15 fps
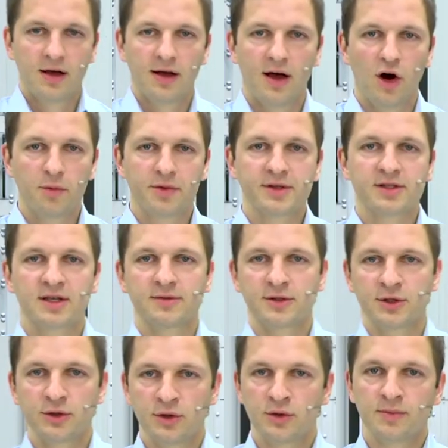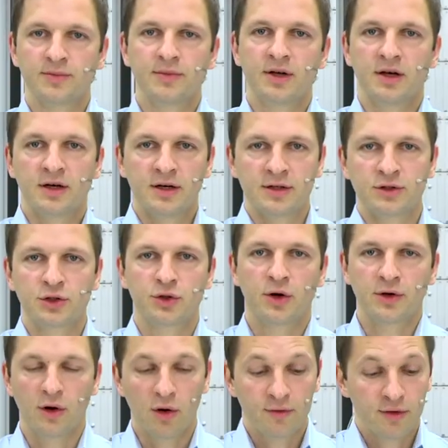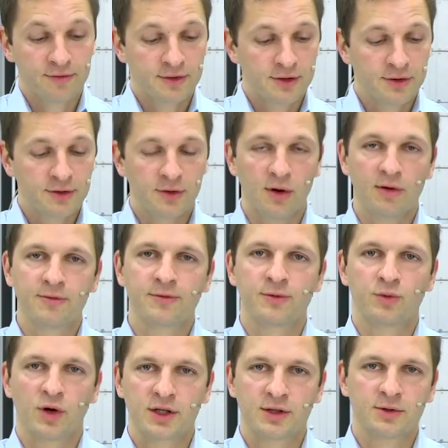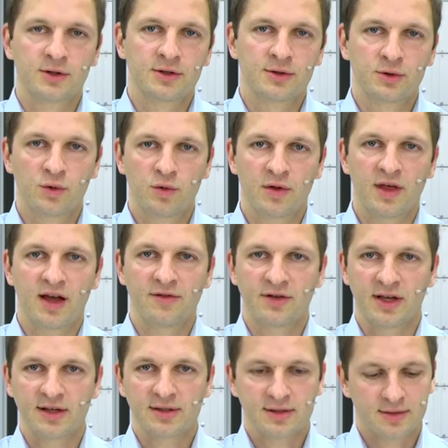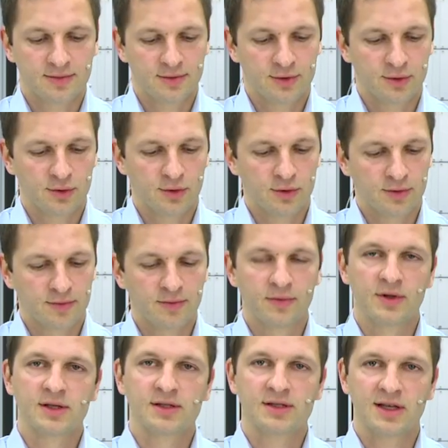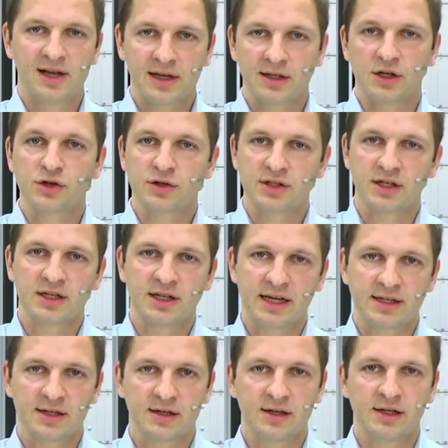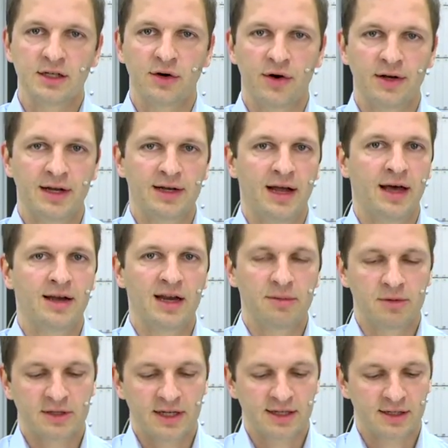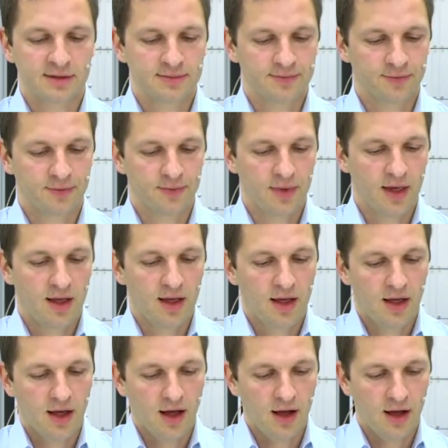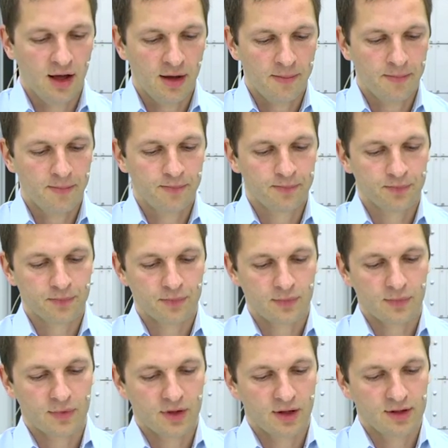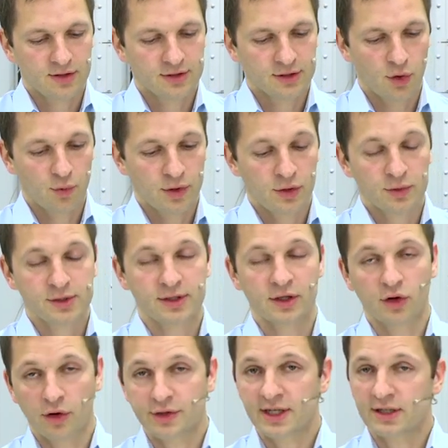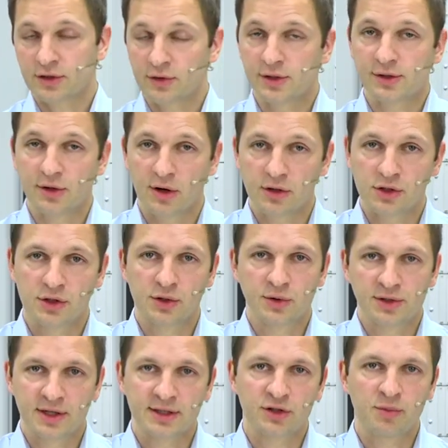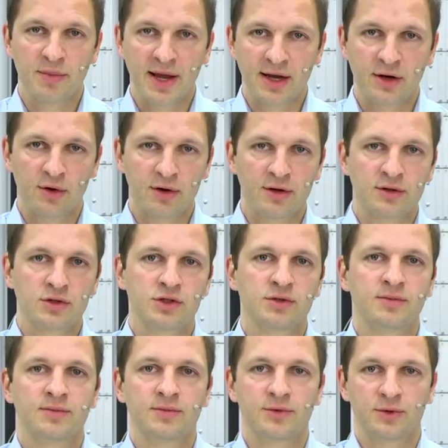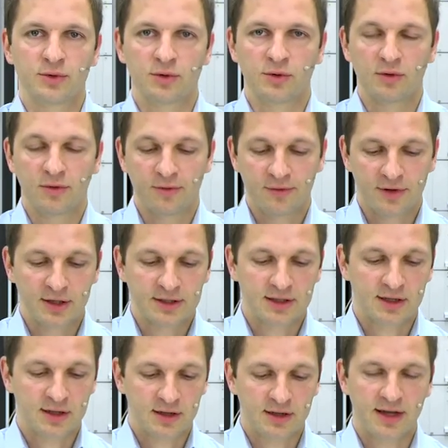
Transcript: I hope this gives you a short overview of what you can do with I V S to select interesting data in your un unlabeled data. Um, so we use the contextual search using domain knowledge to filter